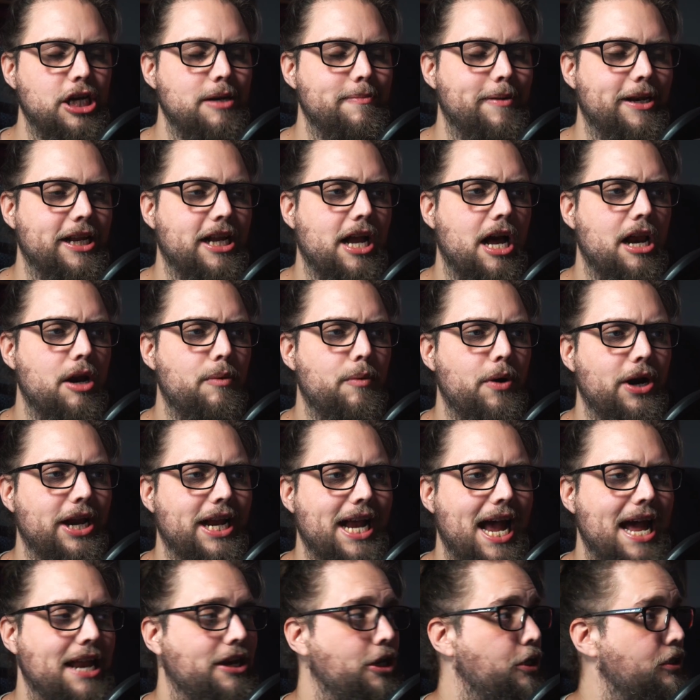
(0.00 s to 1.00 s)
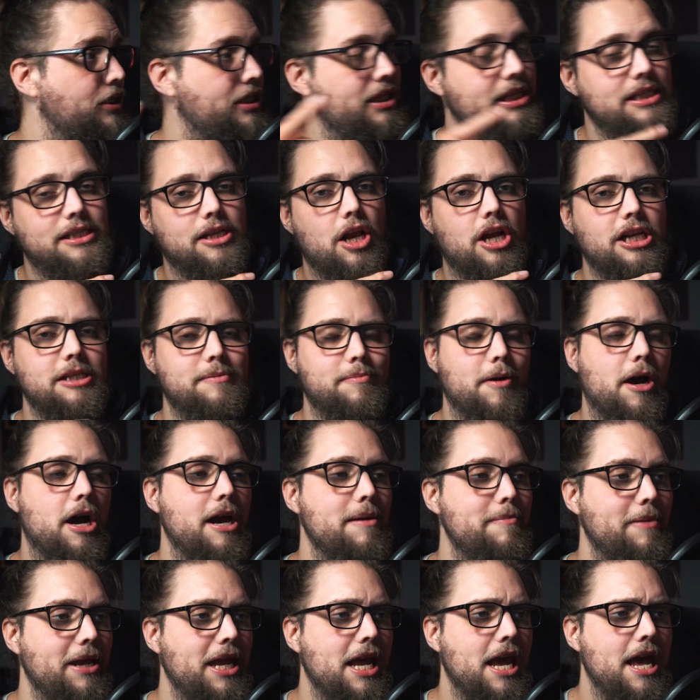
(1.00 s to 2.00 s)
in a bit of color where I can using these lights
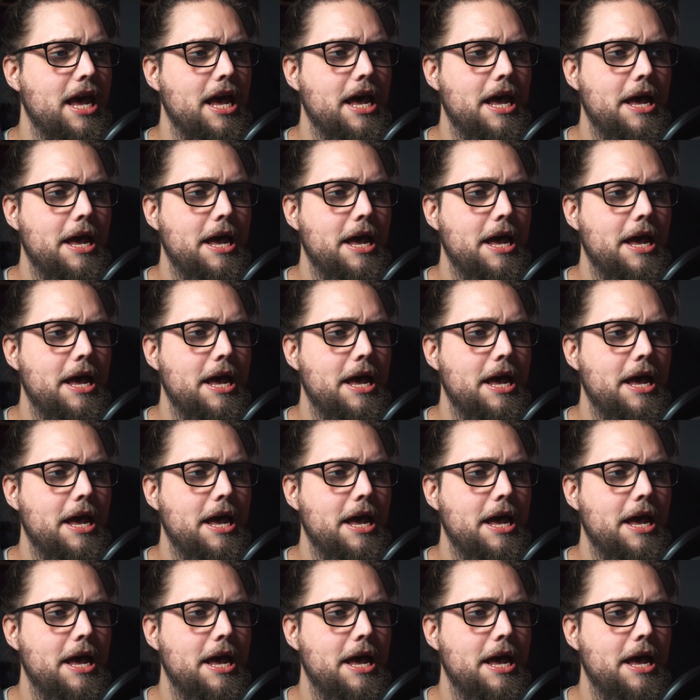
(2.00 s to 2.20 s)
behind me.